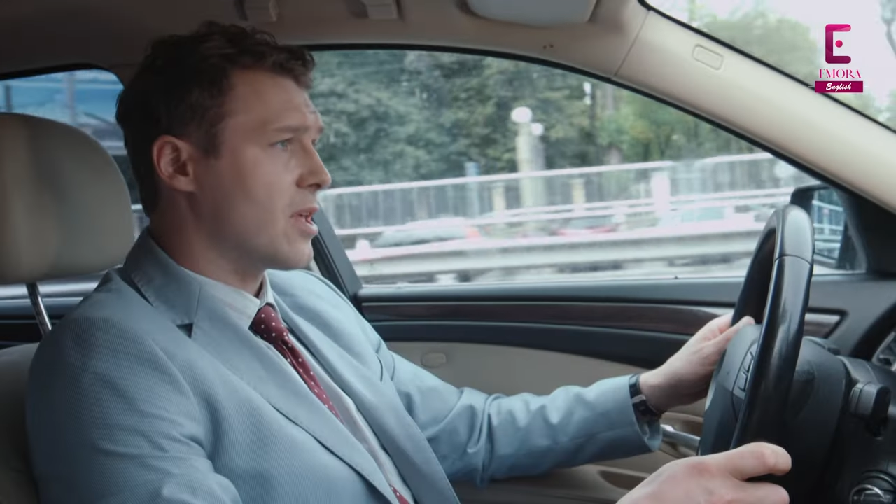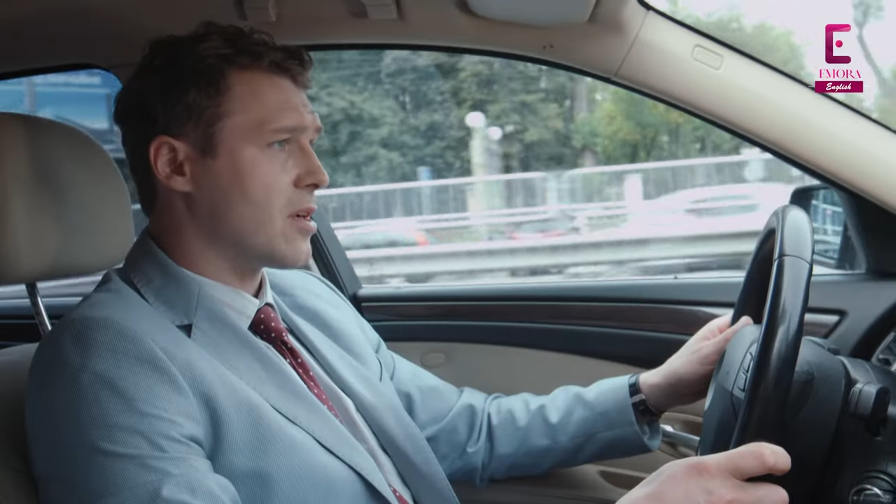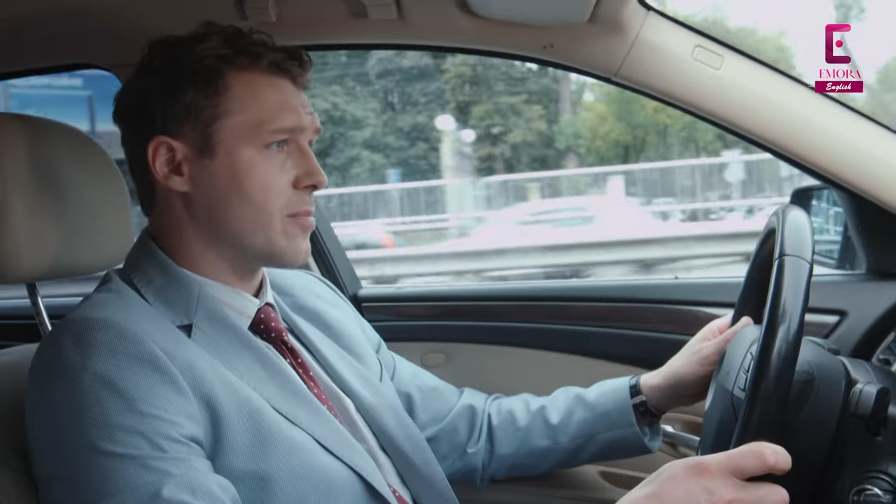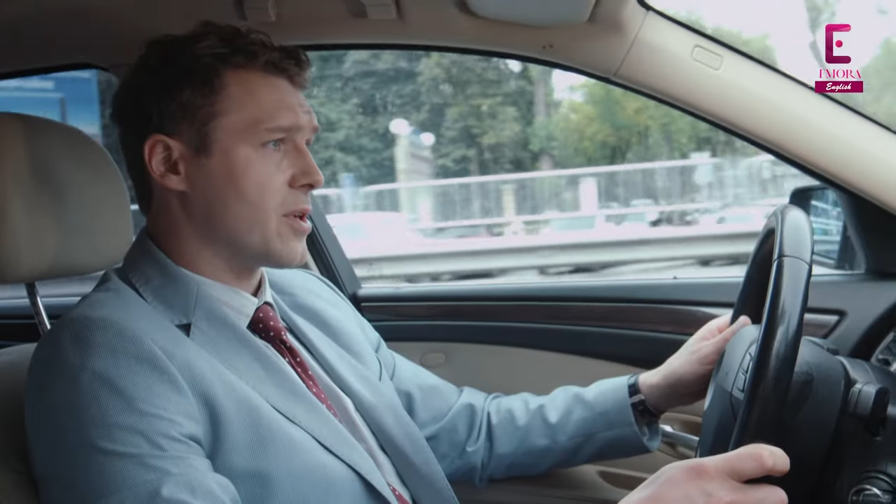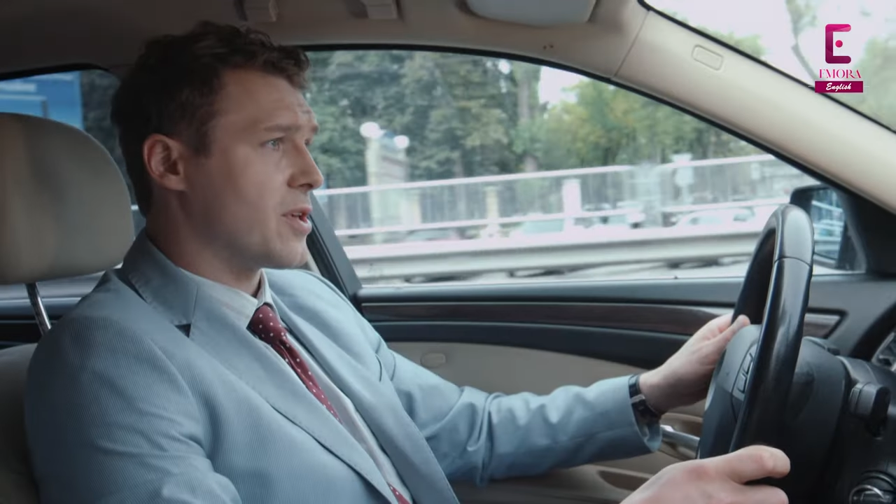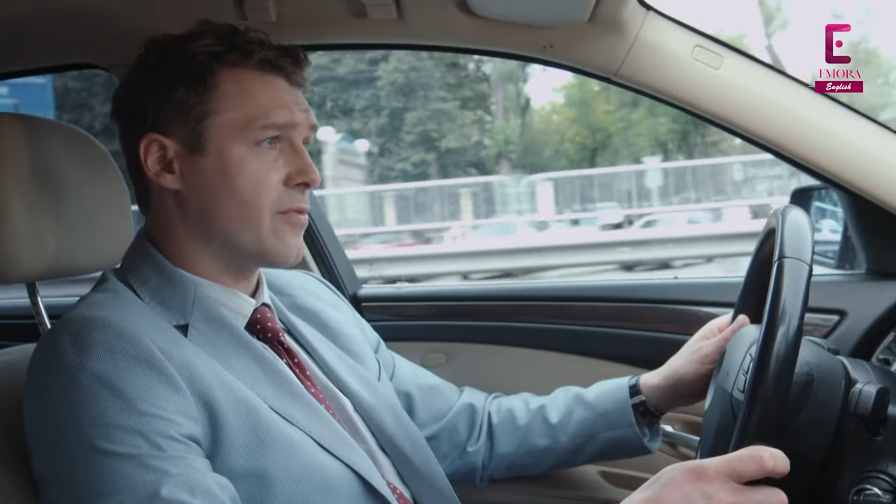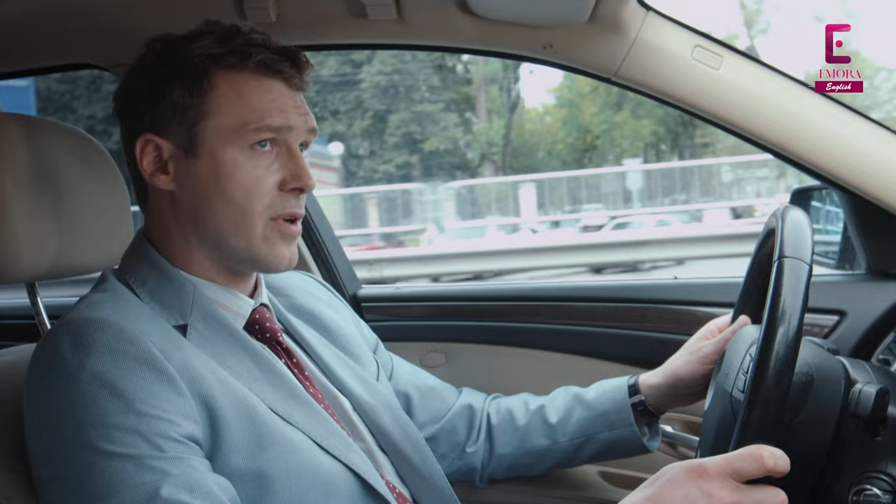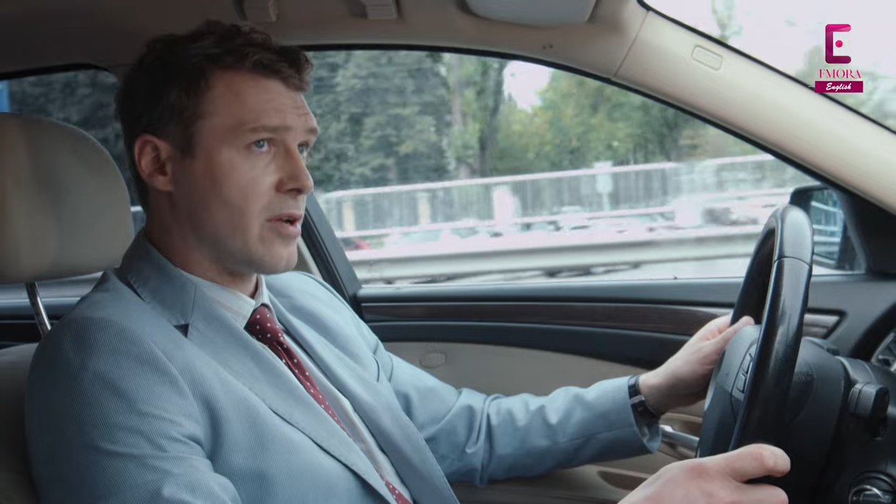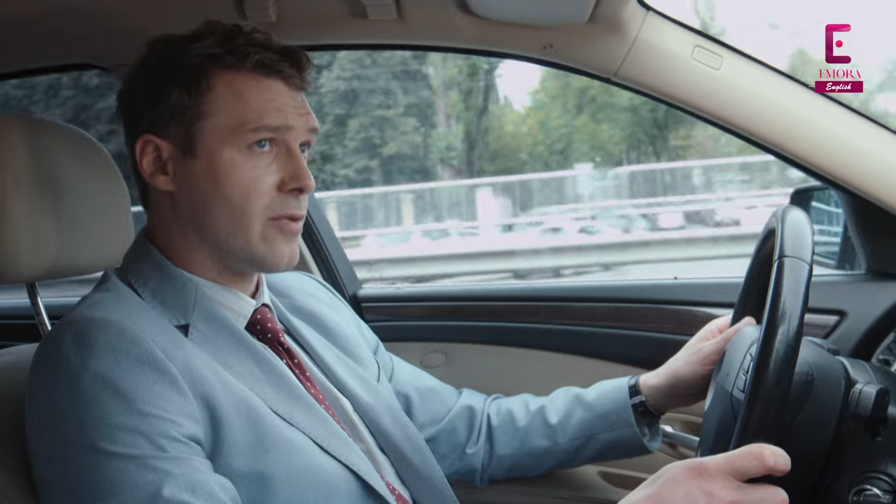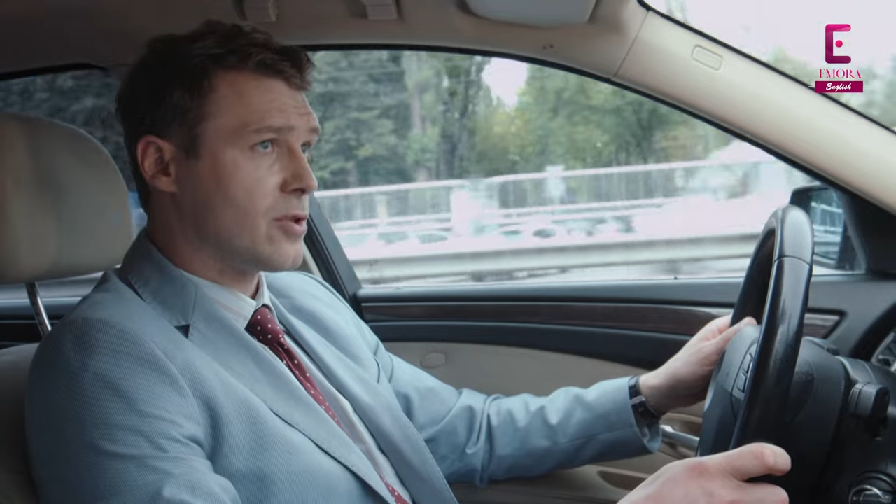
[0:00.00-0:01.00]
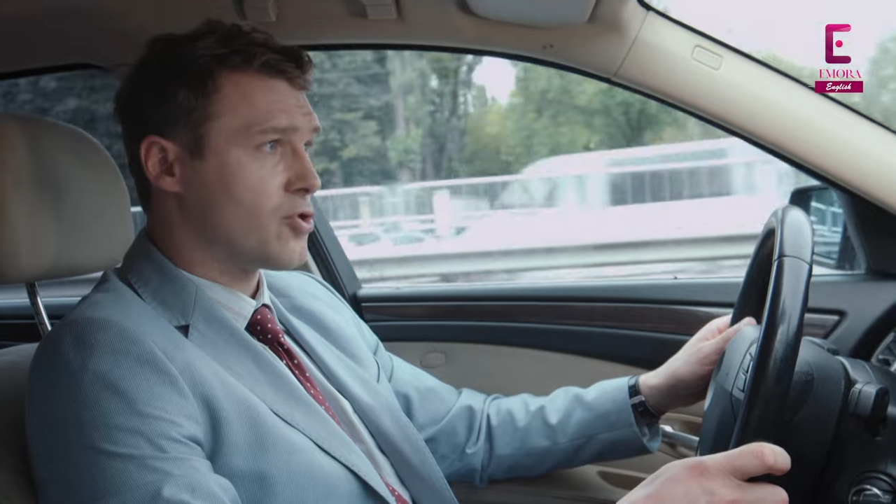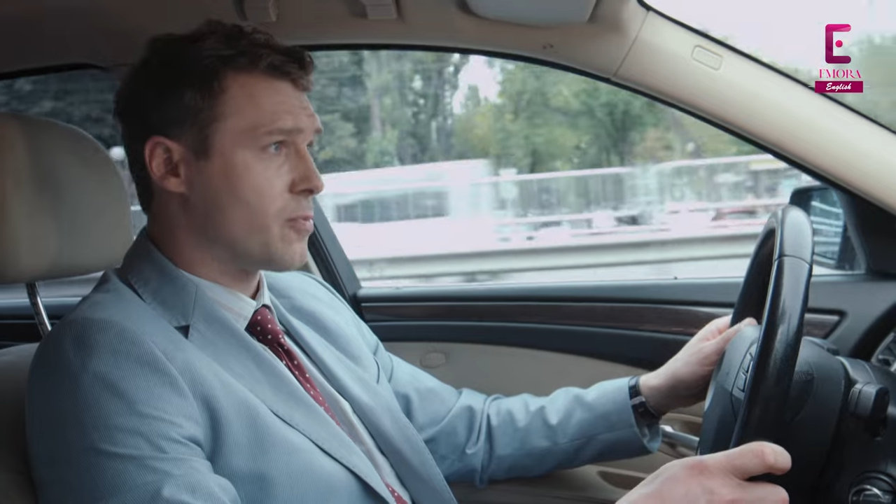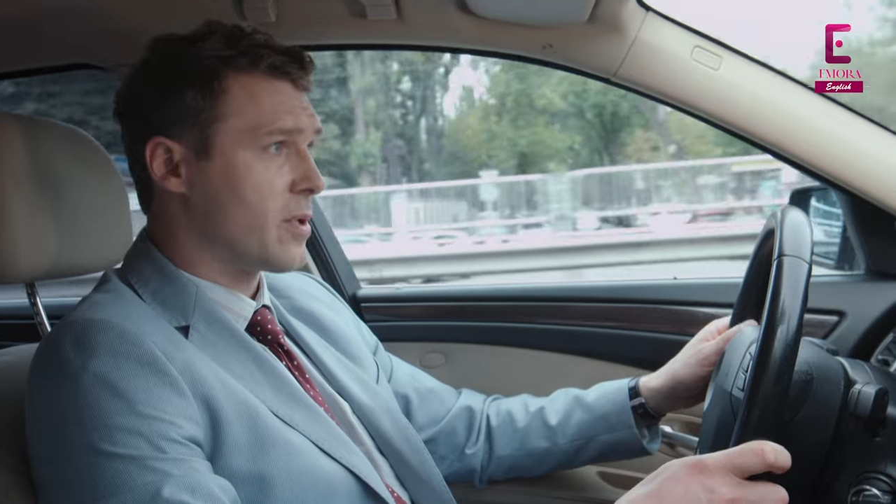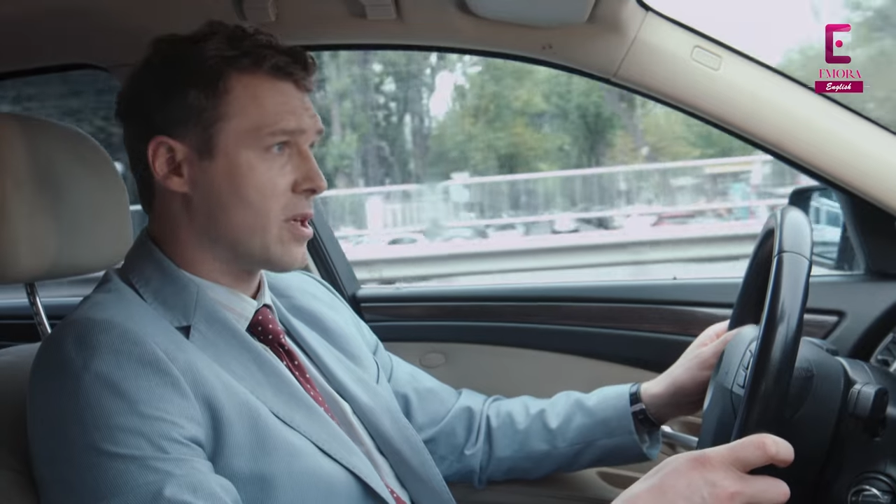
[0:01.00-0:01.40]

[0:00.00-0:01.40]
and found out Miketa had been